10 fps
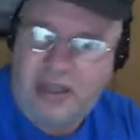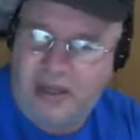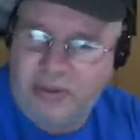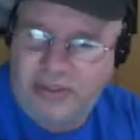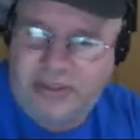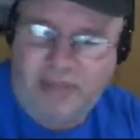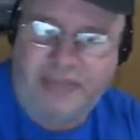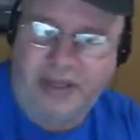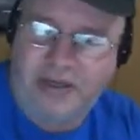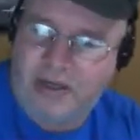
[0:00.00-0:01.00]
It was
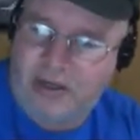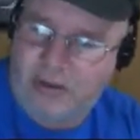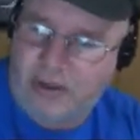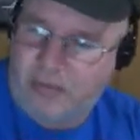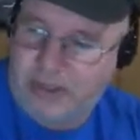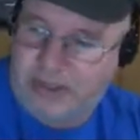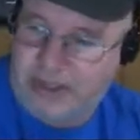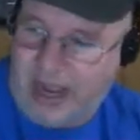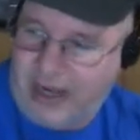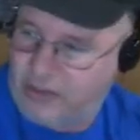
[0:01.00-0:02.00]
something new. It was
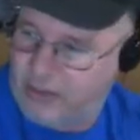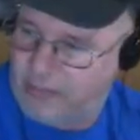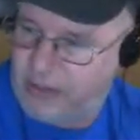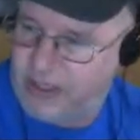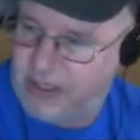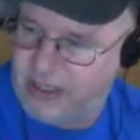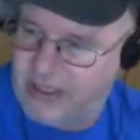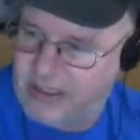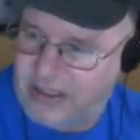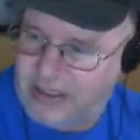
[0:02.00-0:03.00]
actually pretty
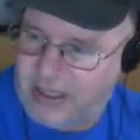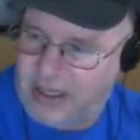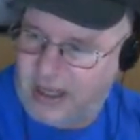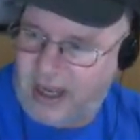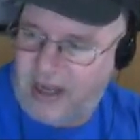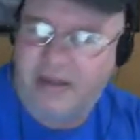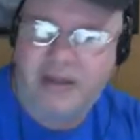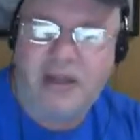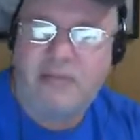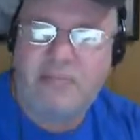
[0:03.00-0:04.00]
decent. The
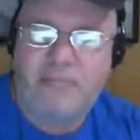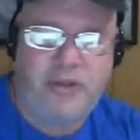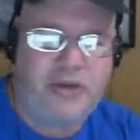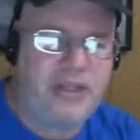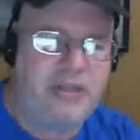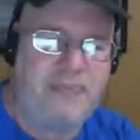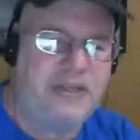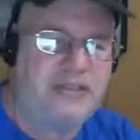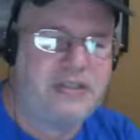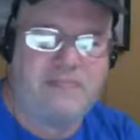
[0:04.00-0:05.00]
Beauty and the
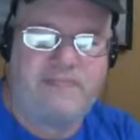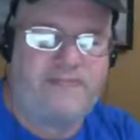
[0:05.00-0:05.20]
Beast,